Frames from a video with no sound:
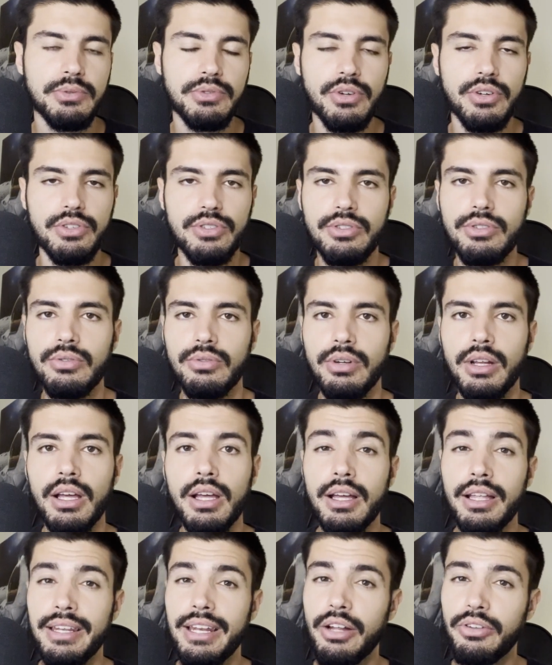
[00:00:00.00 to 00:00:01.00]
very soon.
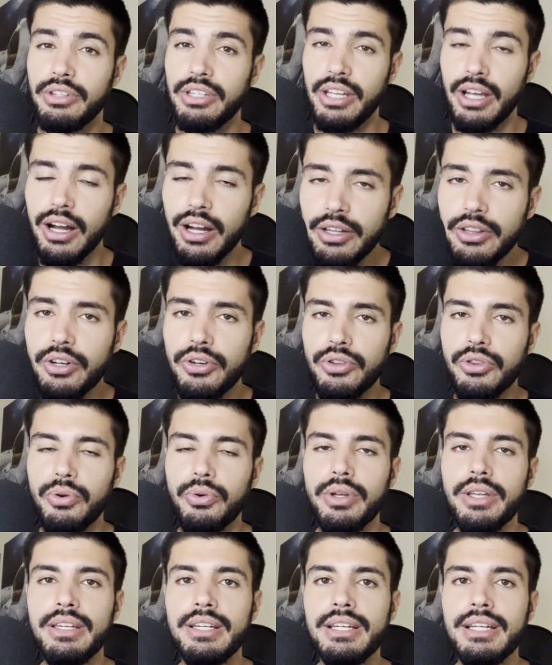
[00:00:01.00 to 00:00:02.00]
Now the other
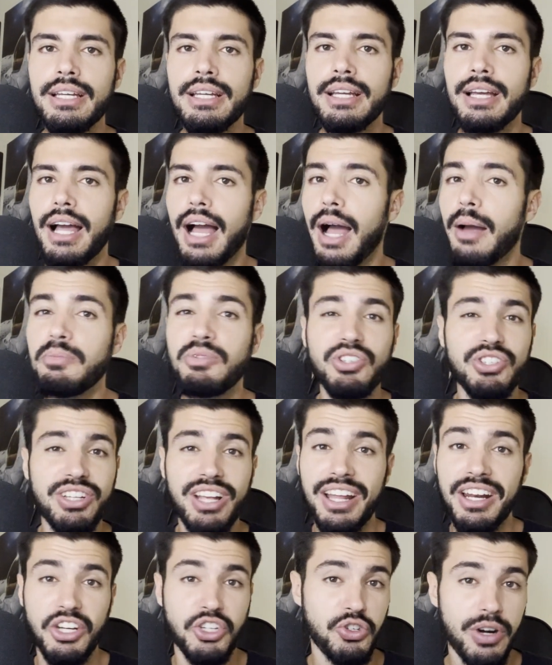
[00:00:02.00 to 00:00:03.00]
three, I'm just
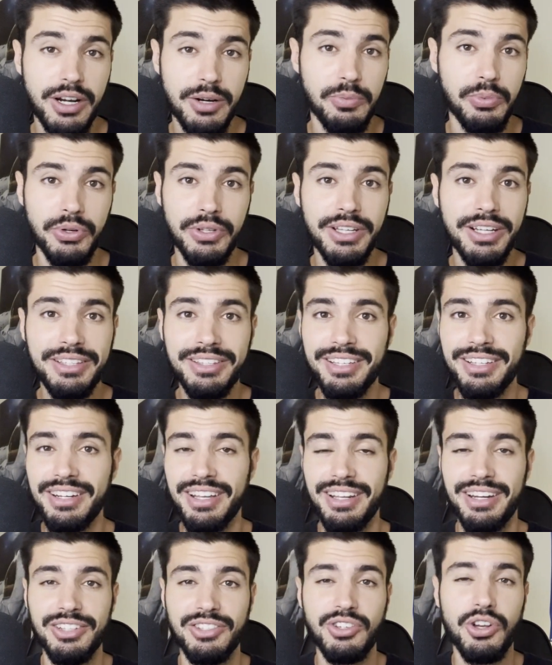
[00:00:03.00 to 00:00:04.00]
kind of trying to predict it,
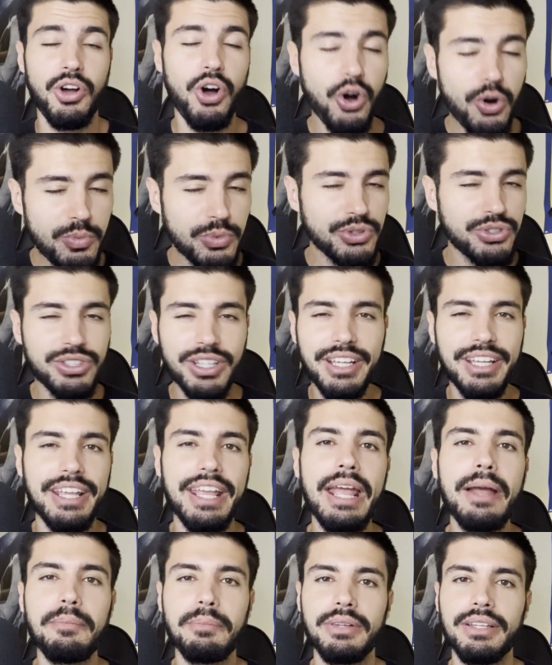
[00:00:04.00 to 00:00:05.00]
and it's almost like
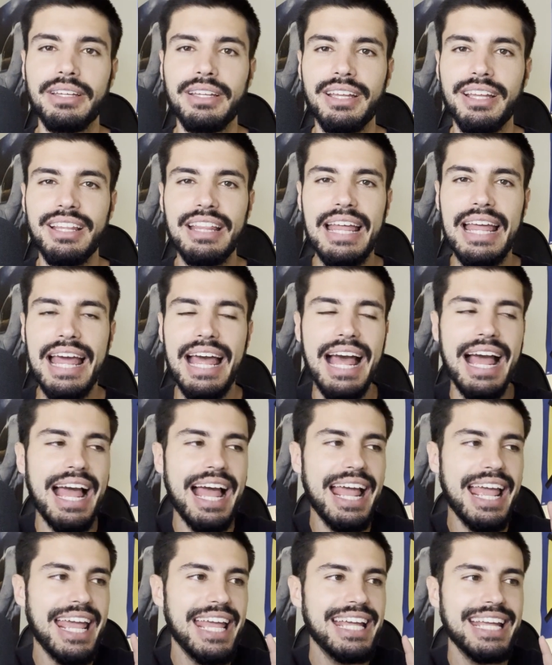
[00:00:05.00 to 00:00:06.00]
gambling.
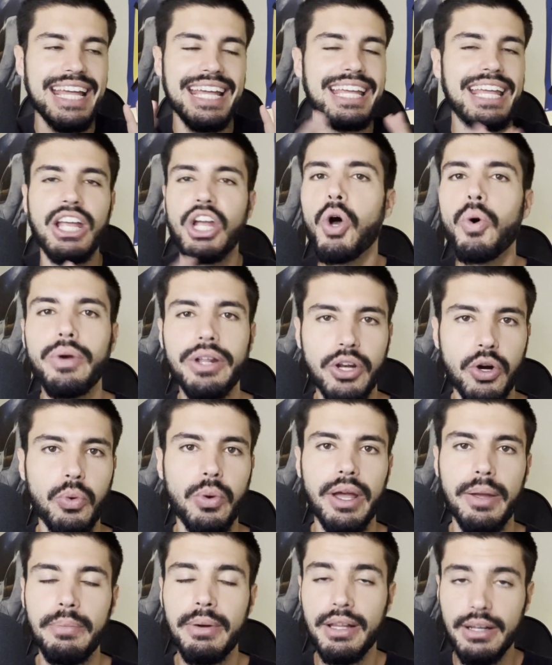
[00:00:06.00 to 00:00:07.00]
It can go either
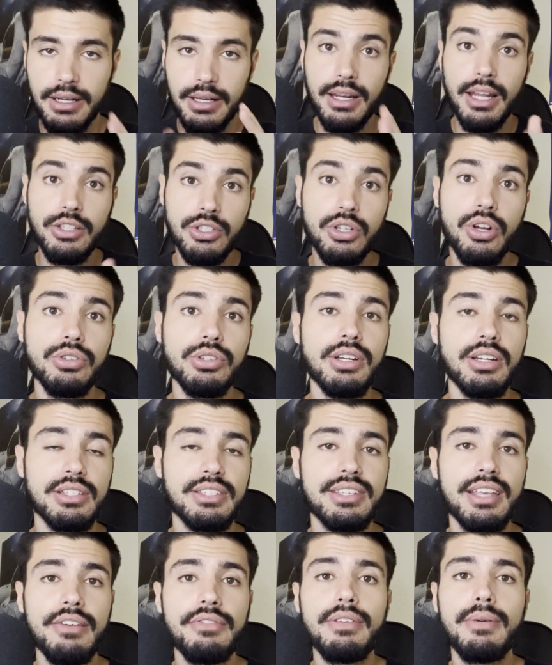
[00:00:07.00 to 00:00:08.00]
way, but let's go to the
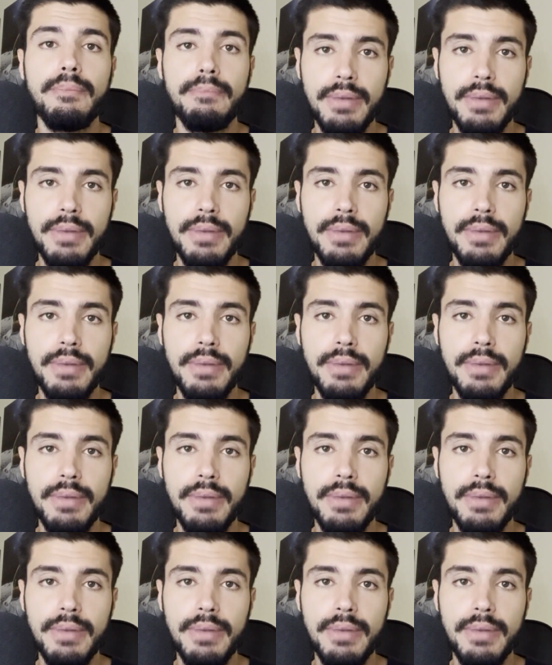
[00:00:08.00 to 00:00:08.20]
seven